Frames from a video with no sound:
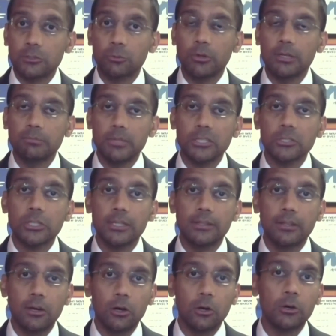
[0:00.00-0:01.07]
of the twin
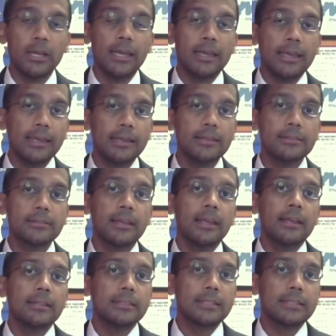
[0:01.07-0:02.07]
mission, though, is